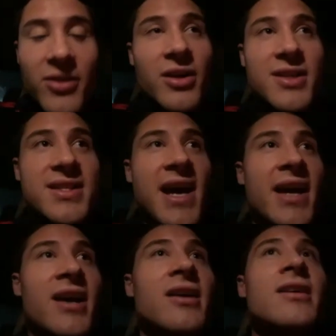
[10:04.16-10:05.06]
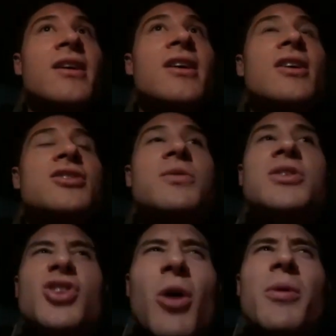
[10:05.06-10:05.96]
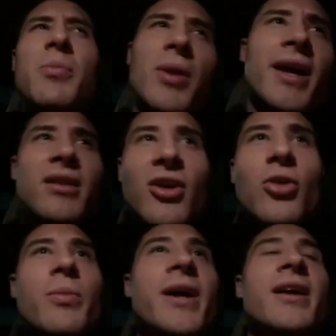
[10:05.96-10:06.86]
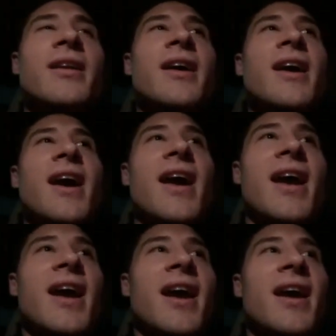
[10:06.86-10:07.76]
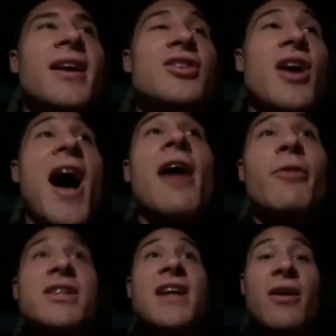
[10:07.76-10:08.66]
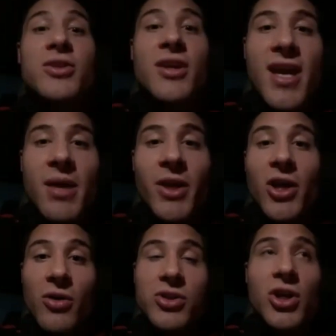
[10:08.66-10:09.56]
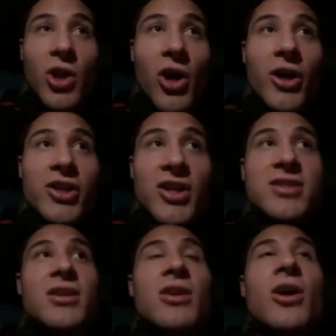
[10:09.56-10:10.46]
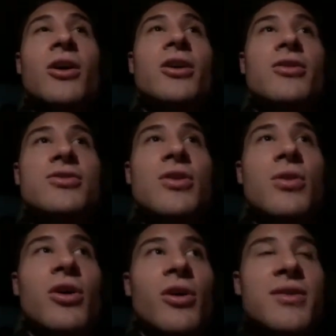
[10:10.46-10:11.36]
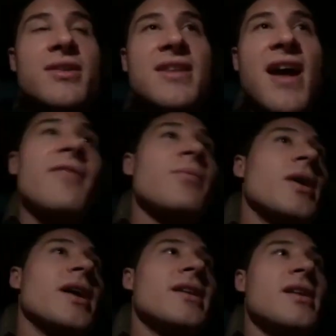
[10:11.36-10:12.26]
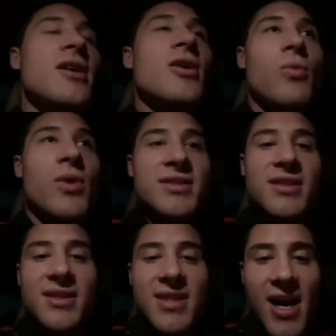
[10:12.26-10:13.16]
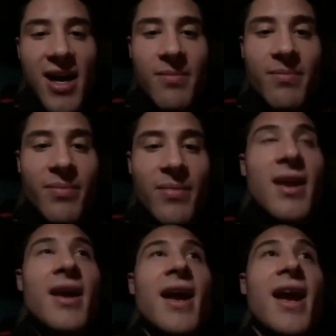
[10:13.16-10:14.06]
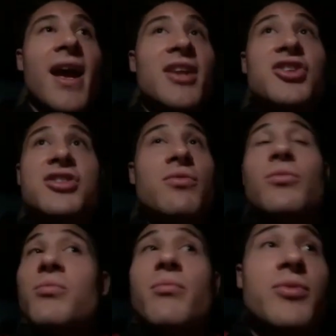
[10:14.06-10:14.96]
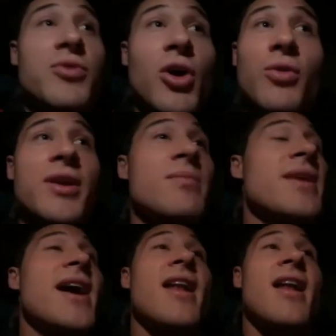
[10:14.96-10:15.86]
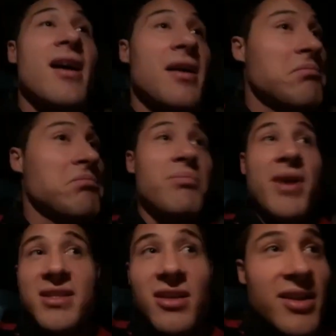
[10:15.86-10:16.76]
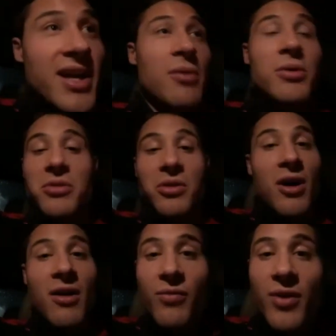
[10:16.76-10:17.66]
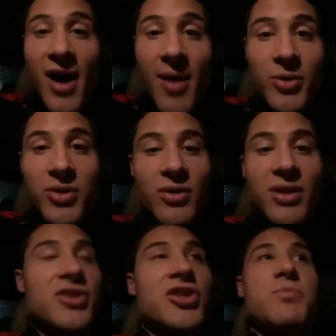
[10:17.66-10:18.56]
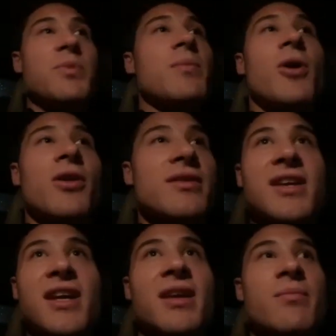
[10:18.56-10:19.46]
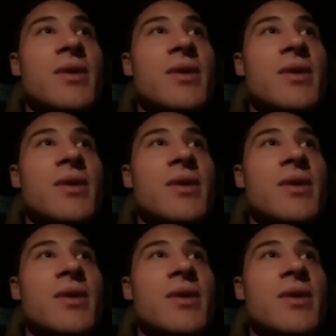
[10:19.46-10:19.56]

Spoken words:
or Gonzaga. So he saw me play a little bit, and I reached out to him and Coach Clark, Dustin Clark, who's no longer on the staff but was at the time, and just told him that basically I would love the opportunity to just be a part of the team.